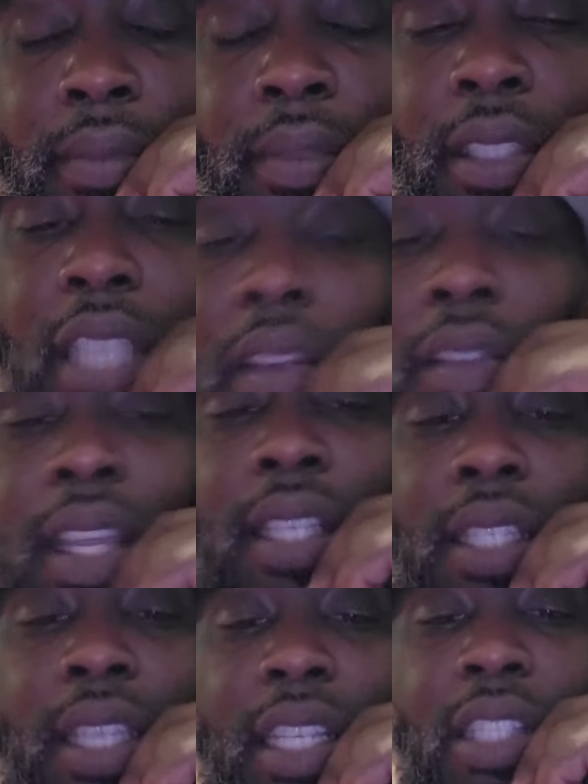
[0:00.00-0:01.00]

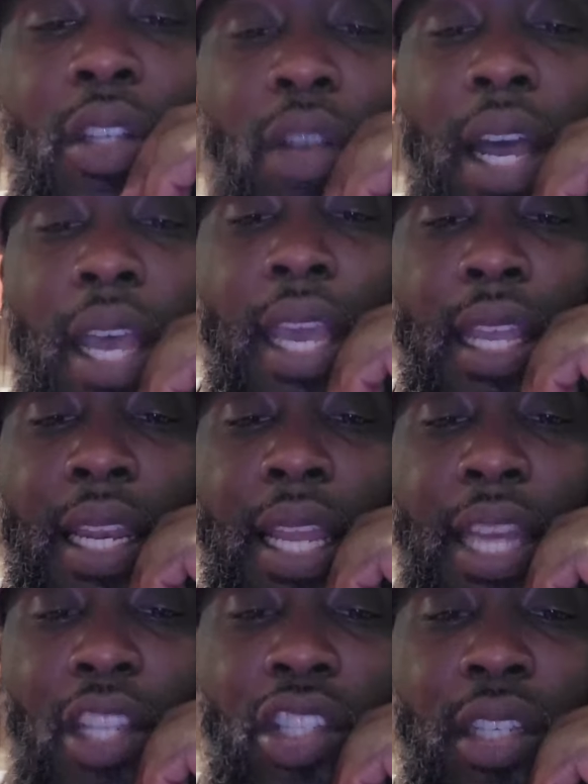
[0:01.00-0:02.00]
786 no, I had a
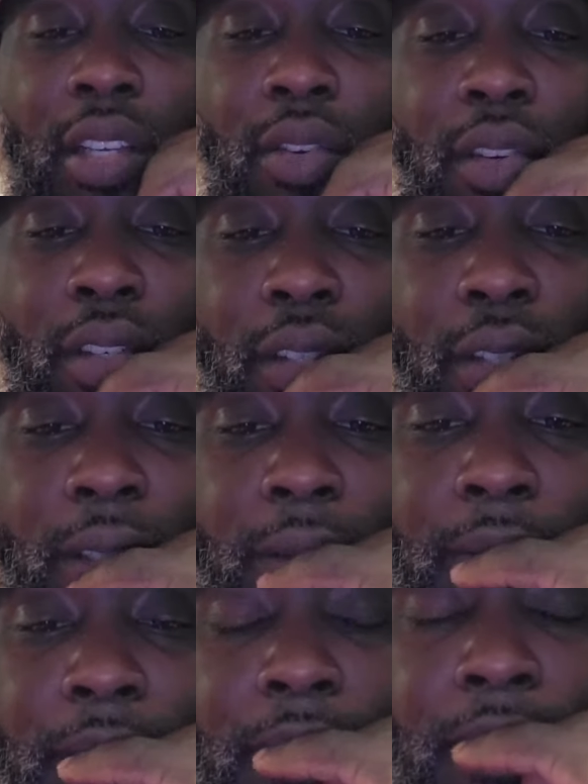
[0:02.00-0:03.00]
lot of shit going on.
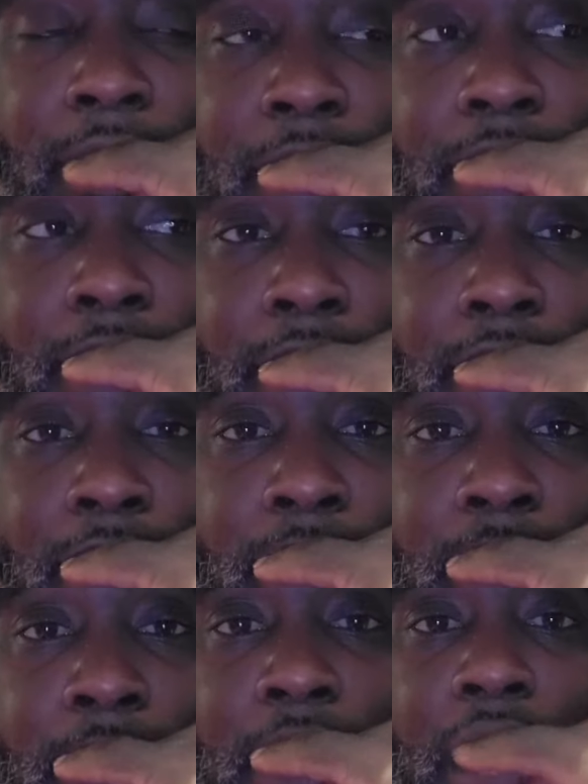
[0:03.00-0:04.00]

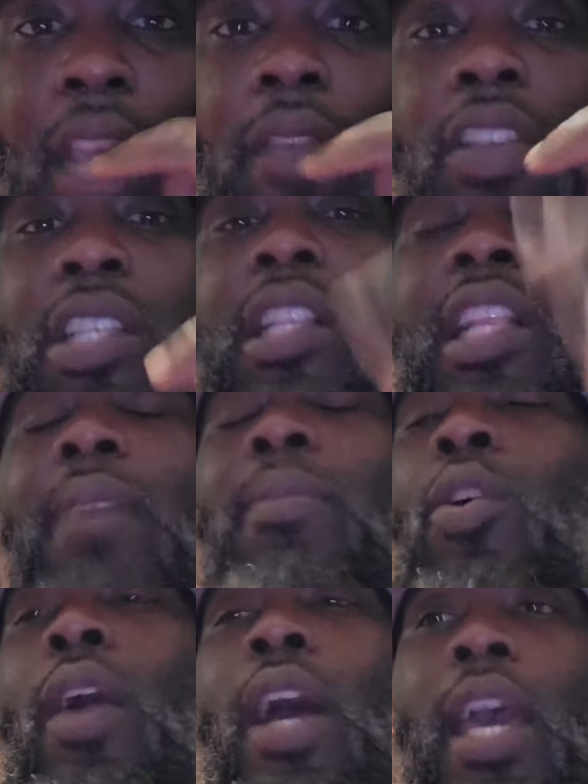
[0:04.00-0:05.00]
Even Slim
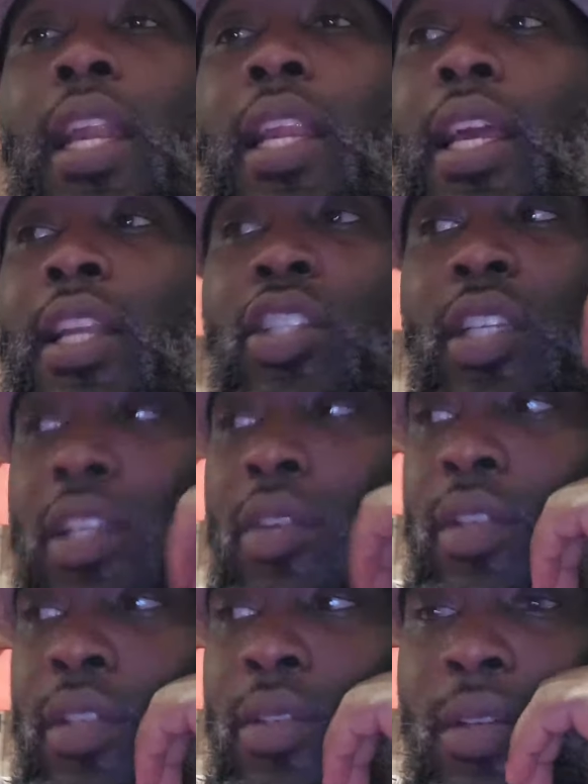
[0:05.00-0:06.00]
know I had a lot of shit
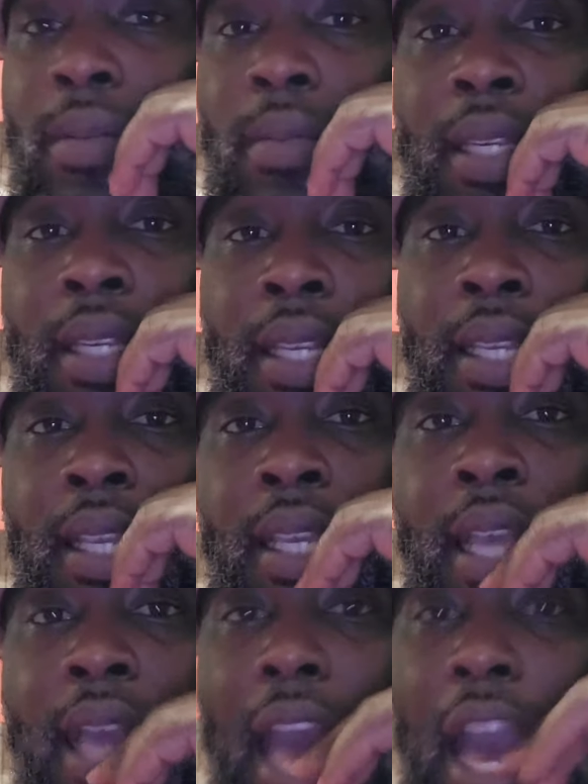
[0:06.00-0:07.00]
going on, man.
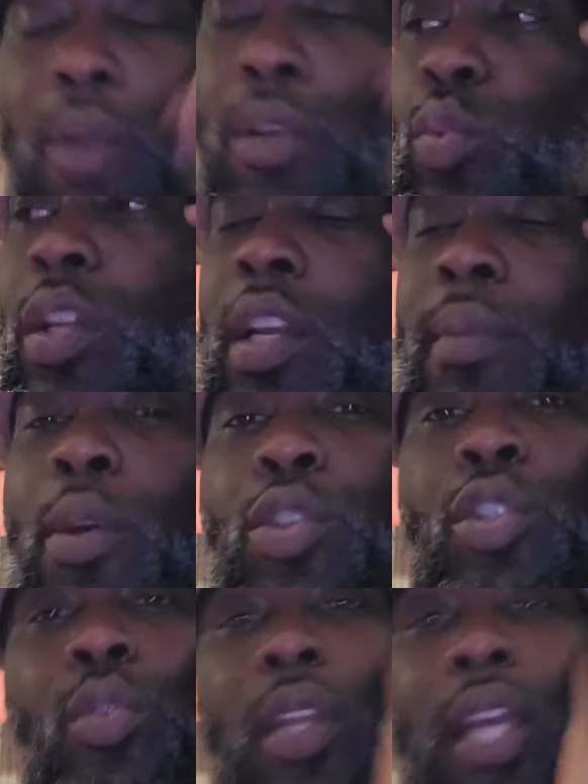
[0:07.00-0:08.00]
I was real
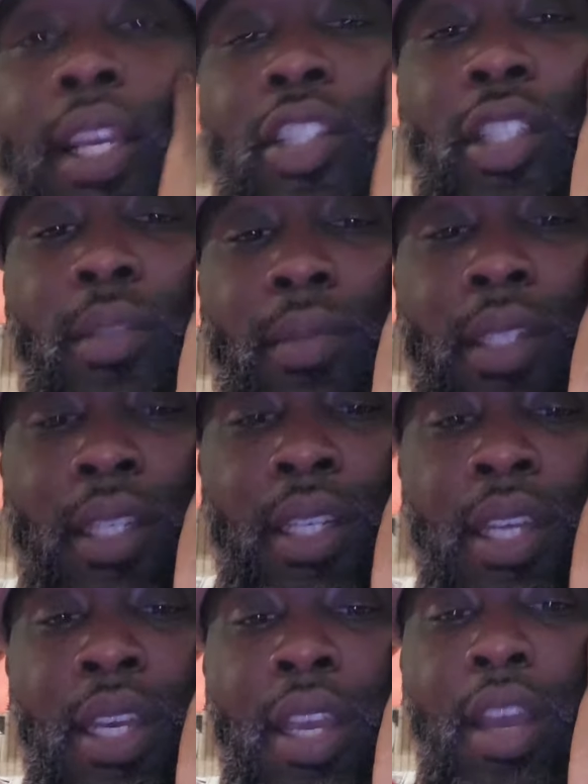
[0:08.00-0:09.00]
emotional last year, man.
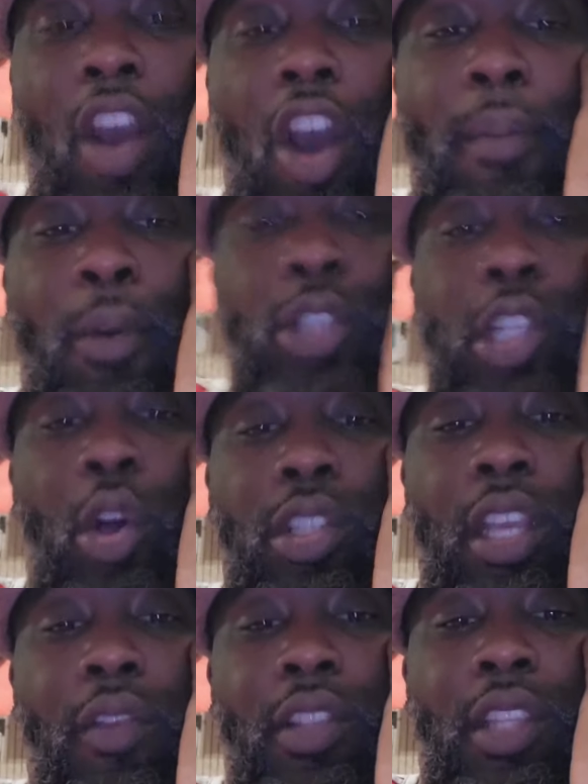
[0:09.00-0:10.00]
I almost lost
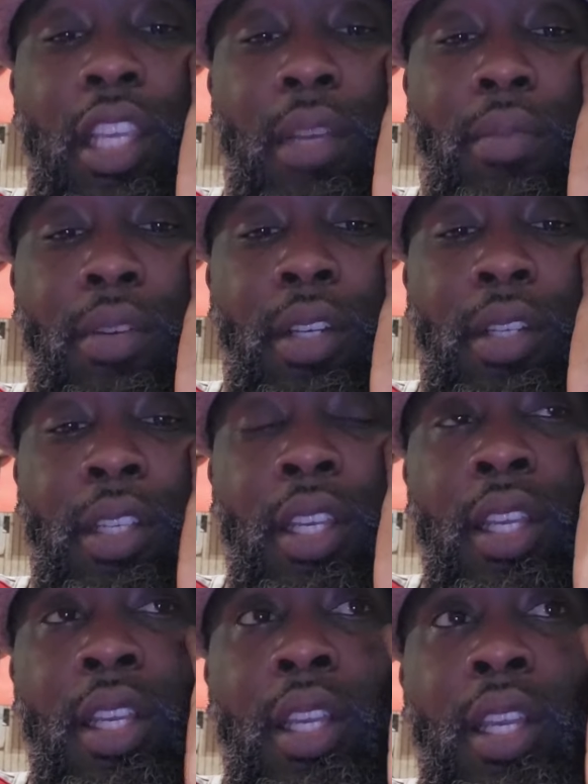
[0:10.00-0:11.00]
everything, bro.
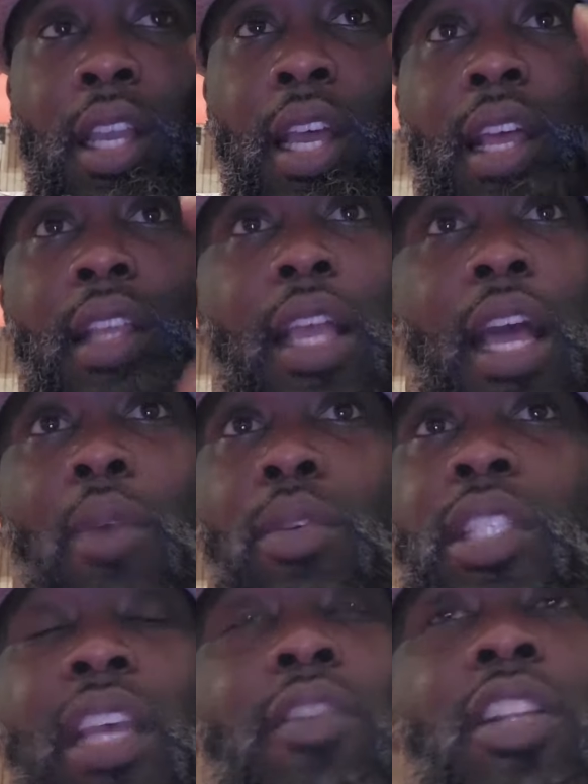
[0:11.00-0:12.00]
I was
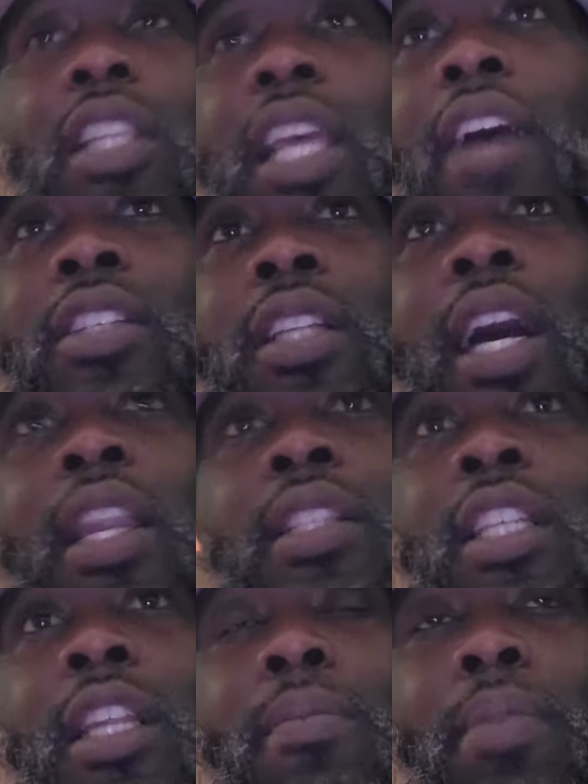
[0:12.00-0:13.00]
$70,000
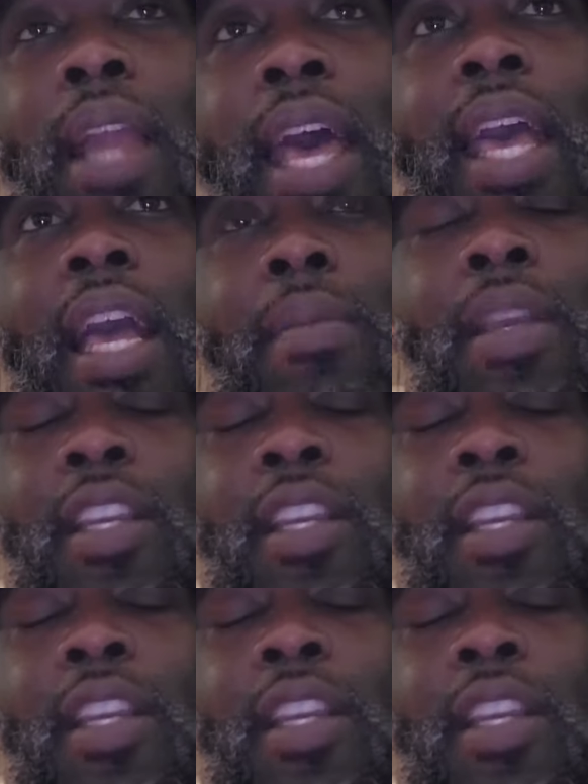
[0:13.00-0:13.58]
in the black. I mean,